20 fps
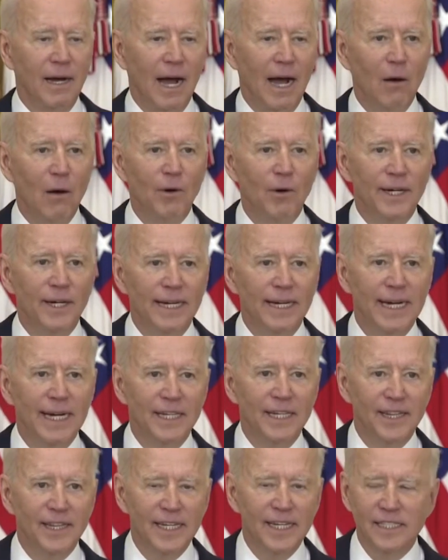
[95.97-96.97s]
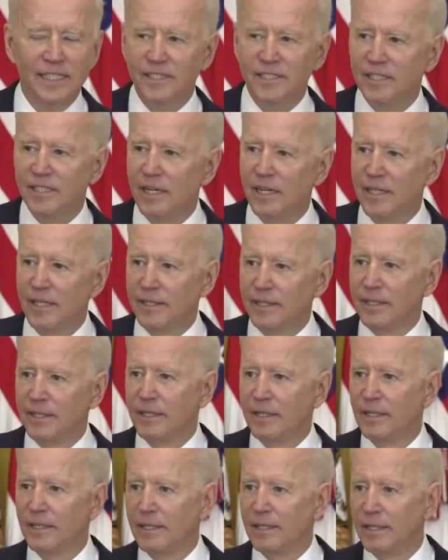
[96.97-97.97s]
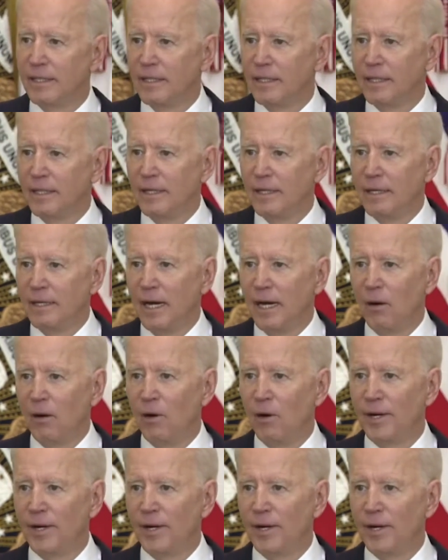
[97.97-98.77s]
I want to get things done. I